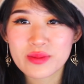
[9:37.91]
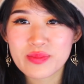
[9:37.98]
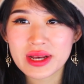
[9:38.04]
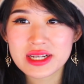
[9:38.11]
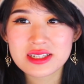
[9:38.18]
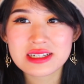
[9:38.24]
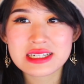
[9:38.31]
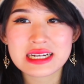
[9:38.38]
The
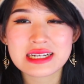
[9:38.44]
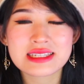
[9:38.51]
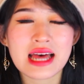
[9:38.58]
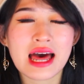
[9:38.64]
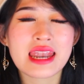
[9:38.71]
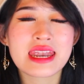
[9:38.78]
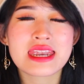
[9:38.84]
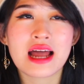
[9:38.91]
picture does
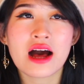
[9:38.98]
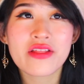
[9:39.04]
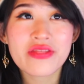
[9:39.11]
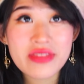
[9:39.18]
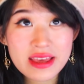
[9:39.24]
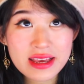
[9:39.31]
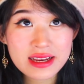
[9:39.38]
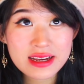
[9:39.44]

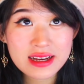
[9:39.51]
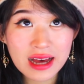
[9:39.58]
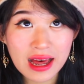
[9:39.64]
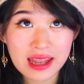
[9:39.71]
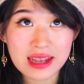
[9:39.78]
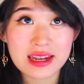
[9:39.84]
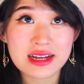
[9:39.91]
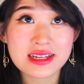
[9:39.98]
nothing
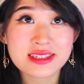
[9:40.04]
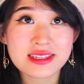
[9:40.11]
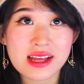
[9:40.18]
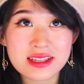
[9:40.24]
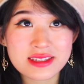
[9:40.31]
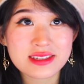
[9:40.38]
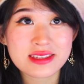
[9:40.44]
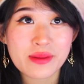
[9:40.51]
unless
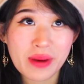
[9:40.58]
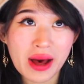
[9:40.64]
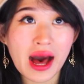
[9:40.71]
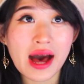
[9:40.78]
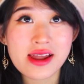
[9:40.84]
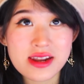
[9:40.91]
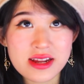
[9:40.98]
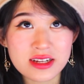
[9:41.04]
it's the
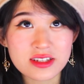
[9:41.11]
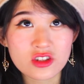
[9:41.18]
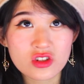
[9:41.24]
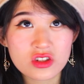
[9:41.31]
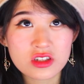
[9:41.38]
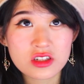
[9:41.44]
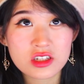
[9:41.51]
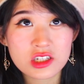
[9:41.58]

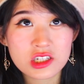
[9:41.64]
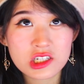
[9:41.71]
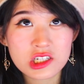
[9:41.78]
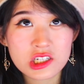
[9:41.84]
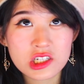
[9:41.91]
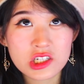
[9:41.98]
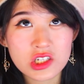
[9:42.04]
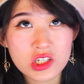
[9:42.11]
partner's.
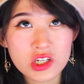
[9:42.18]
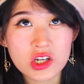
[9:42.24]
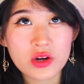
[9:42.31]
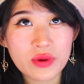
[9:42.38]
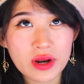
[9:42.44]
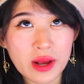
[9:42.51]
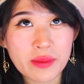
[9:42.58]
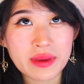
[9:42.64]
You
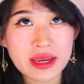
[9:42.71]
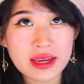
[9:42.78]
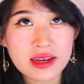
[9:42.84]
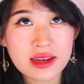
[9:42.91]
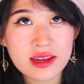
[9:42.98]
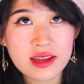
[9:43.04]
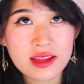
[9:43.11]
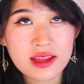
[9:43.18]
know what I
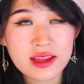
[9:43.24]
mean?